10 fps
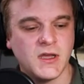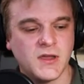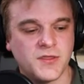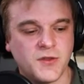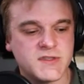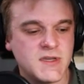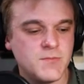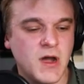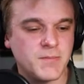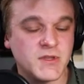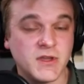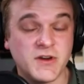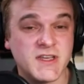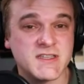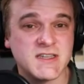13
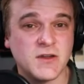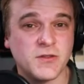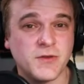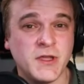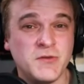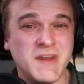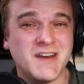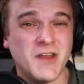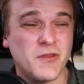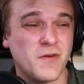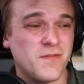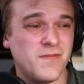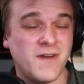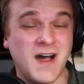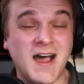popularity is tier three. You need another
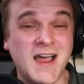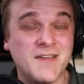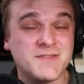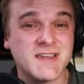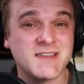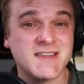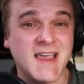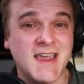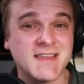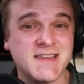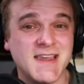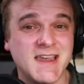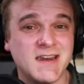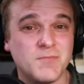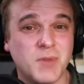five to get to
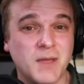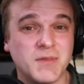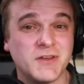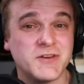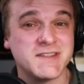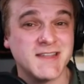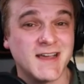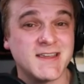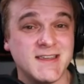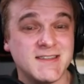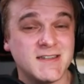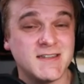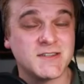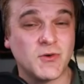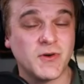18. And popularity is not easy to
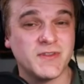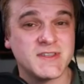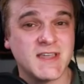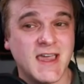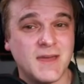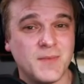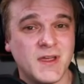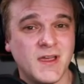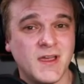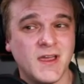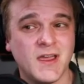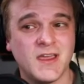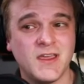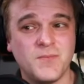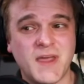score in this game.
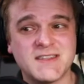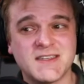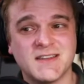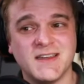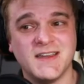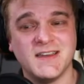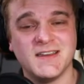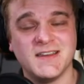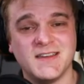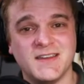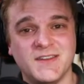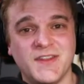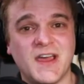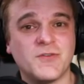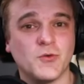You basically
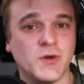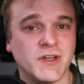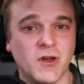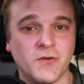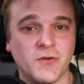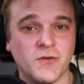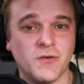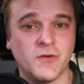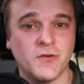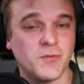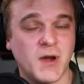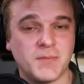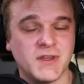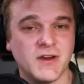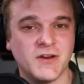never want to go for
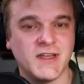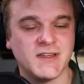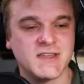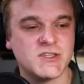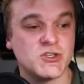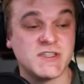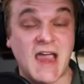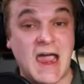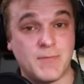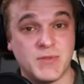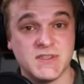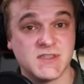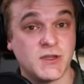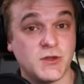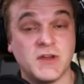popularity unless it just happens.
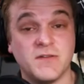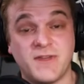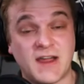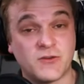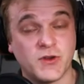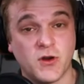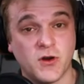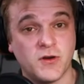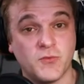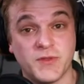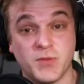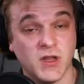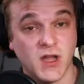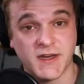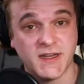Like you get a factory card with
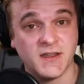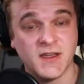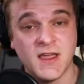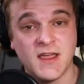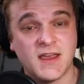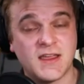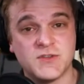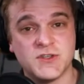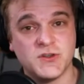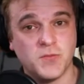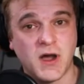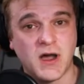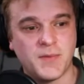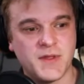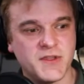Polania that gives you two pop,
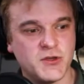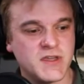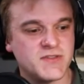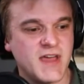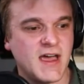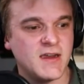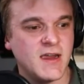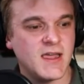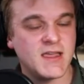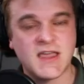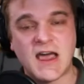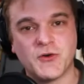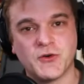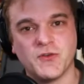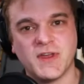and then you get that
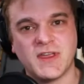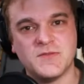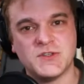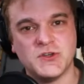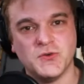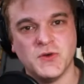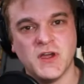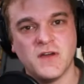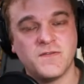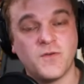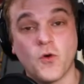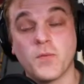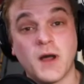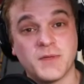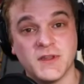encounter that gives you four
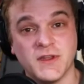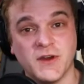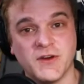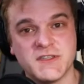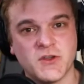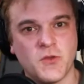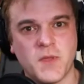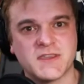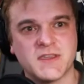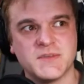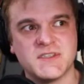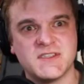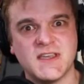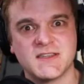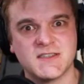popularity. So you picked up
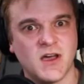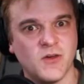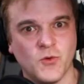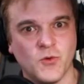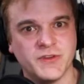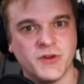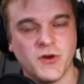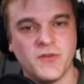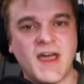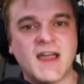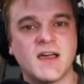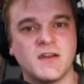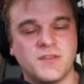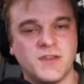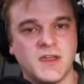six on one turn, that kind
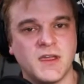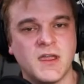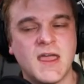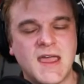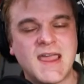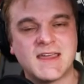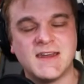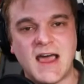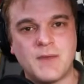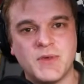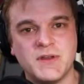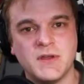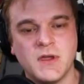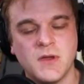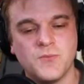of thing. Yeah. It can happen,
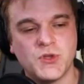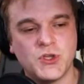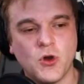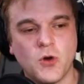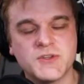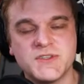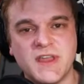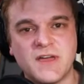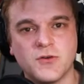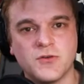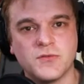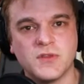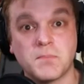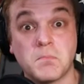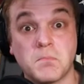but you almost never
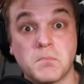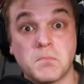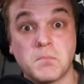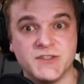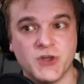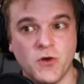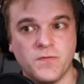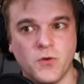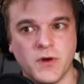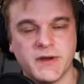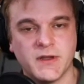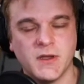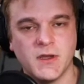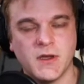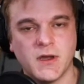like plan to go for it.
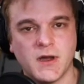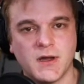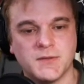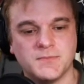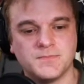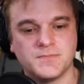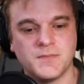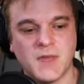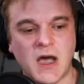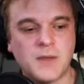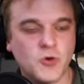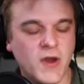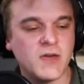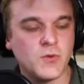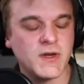Yeah. Um,
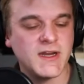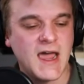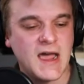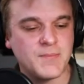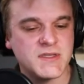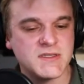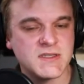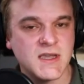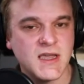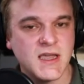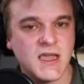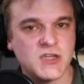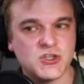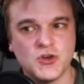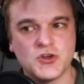upgrade when it happens
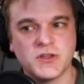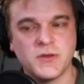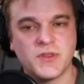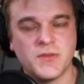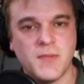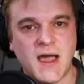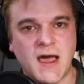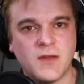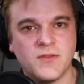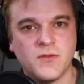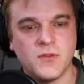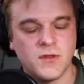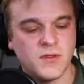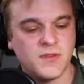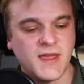is usually with a map
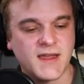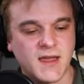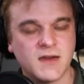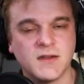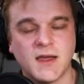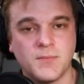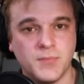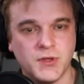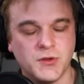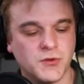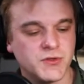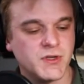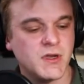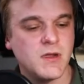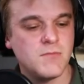that kind of like build
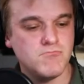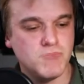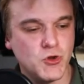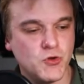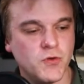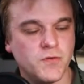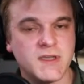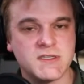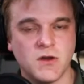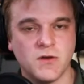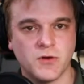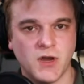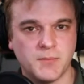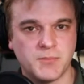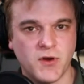move is over
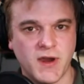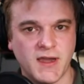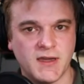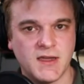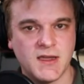upgrade